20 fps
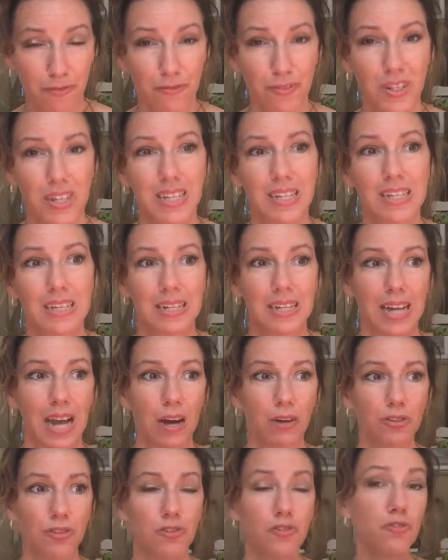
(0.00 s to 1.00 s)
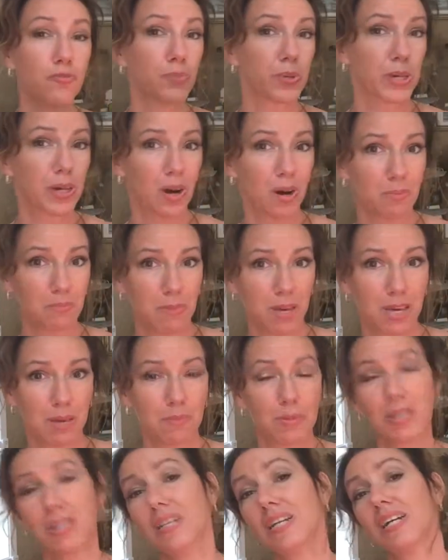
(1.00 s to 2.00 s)
Like now you've become
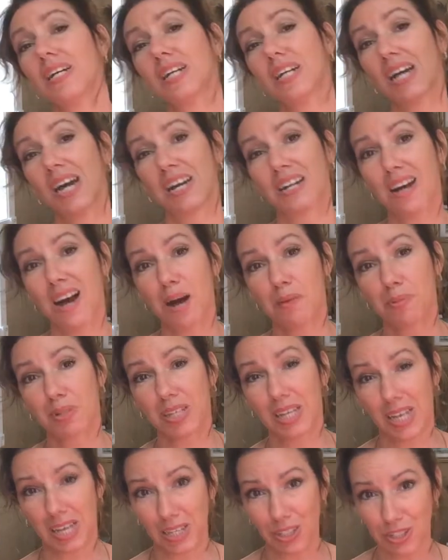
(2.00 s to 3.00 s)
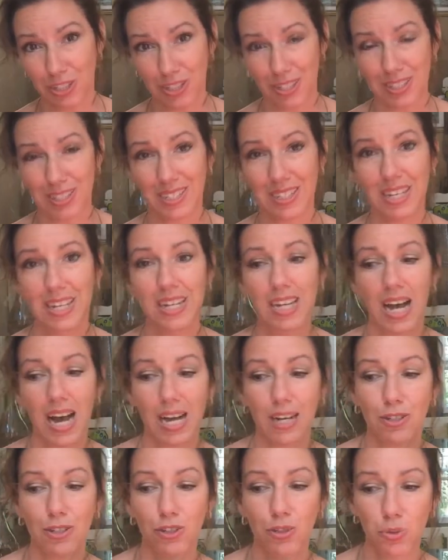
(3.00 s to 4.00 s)
maybe an obligation,
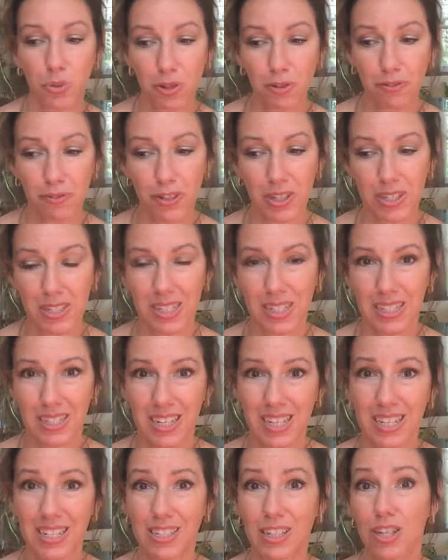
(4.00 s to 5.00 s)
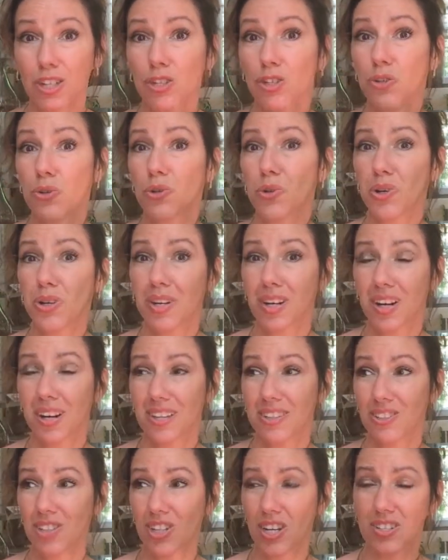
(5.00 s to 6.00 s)
and you're feeling like you're
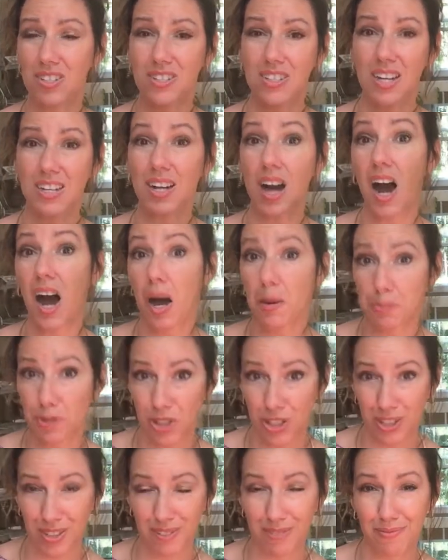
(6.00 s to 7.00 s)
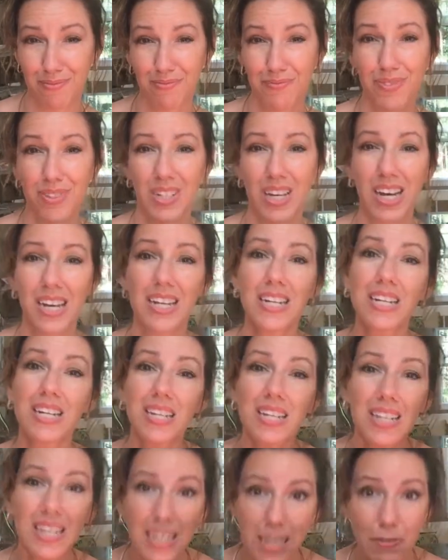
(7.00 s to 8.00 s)
just an option, okay?
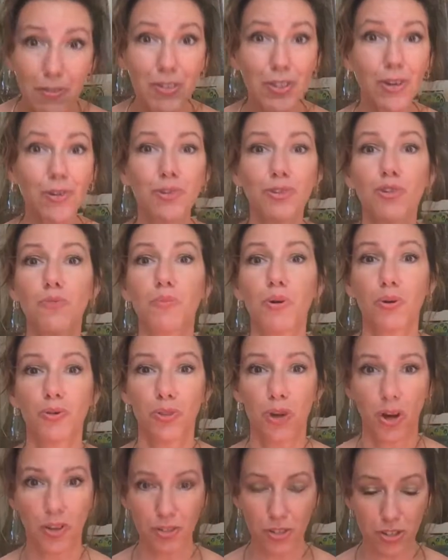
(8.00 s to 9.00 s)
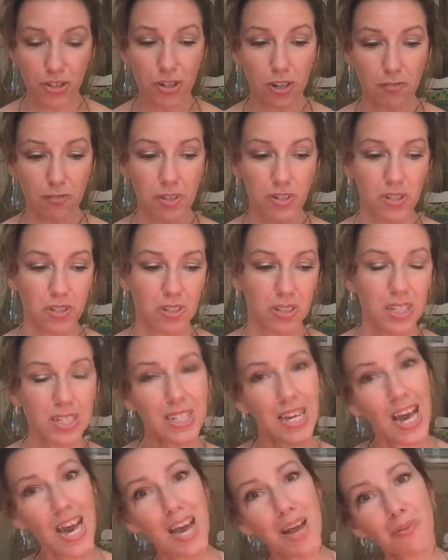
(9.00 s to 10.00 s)
Even though you both on the surface are like,
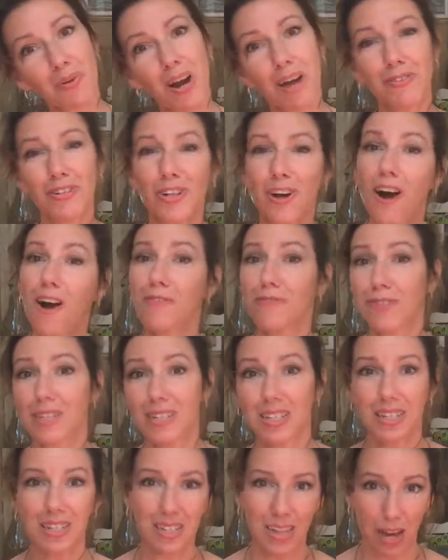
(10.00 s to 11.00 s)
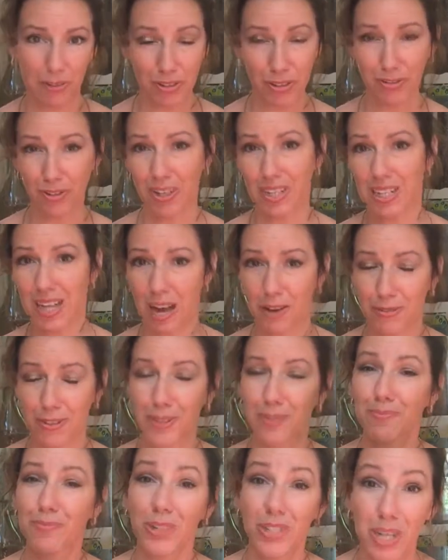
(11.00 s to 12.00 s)
yay, we're having coffee and having fun laughing,
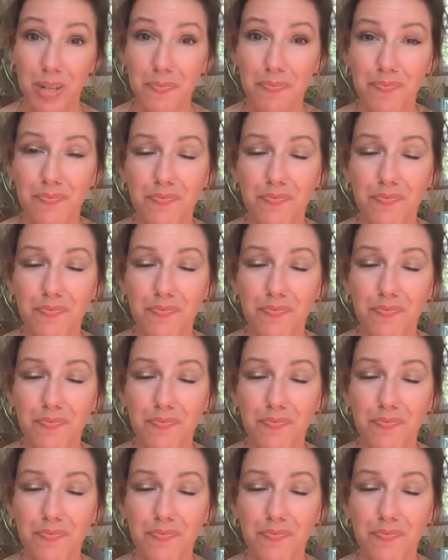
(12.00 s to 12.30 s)
okay?